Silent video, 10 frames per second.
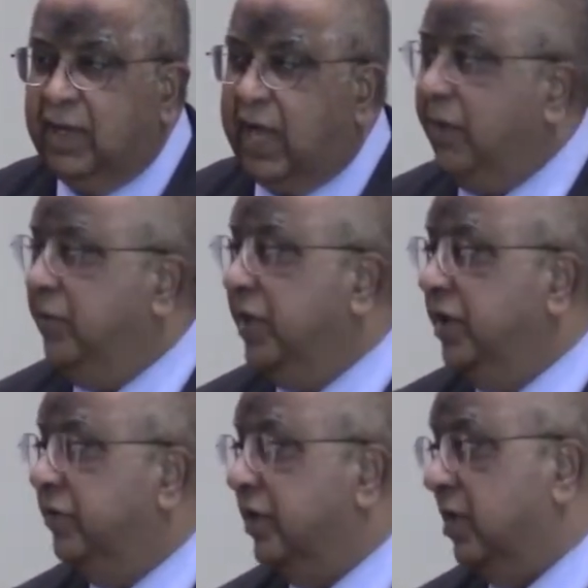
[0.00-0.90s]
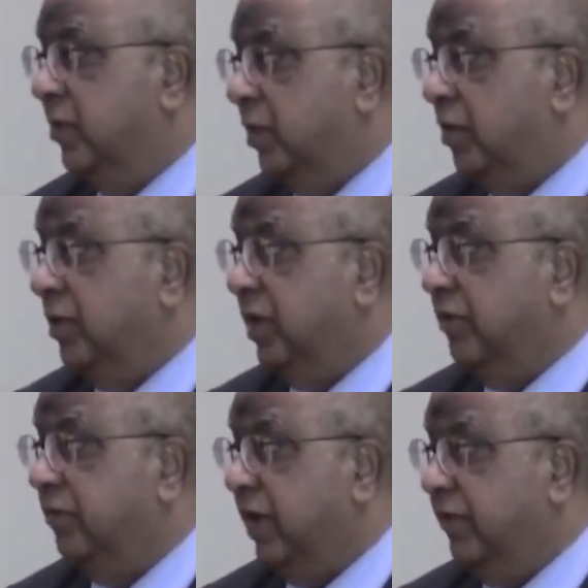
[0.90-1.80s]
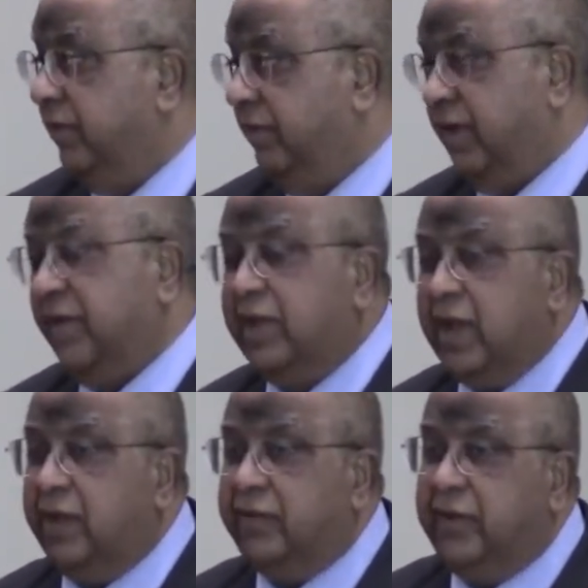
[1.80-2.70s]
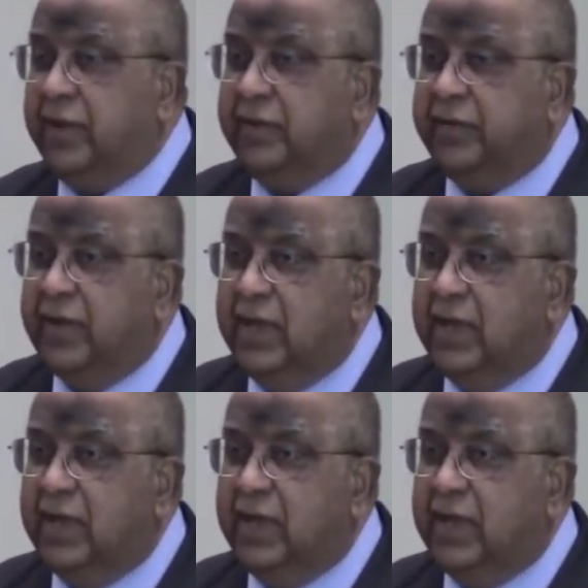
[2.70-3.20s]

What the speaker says: I've been in Singapore only five and a half years,